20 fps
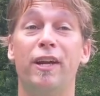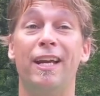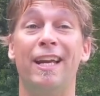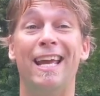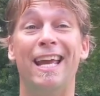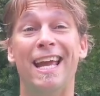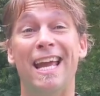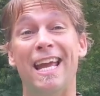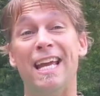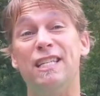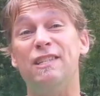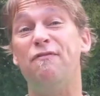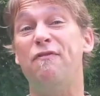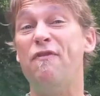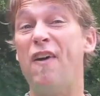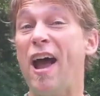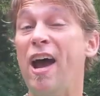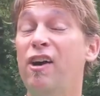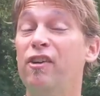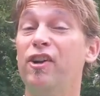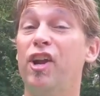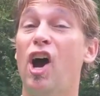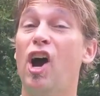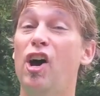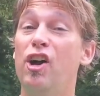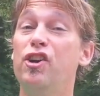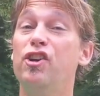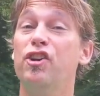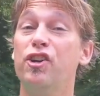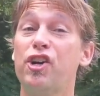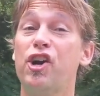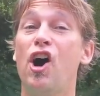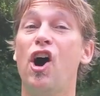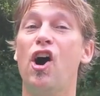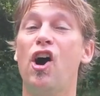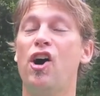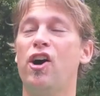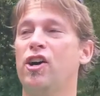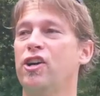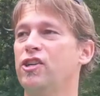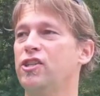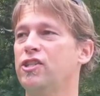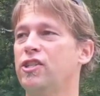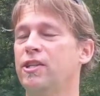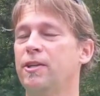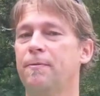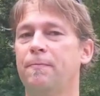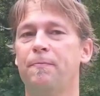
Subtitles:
is found under cars.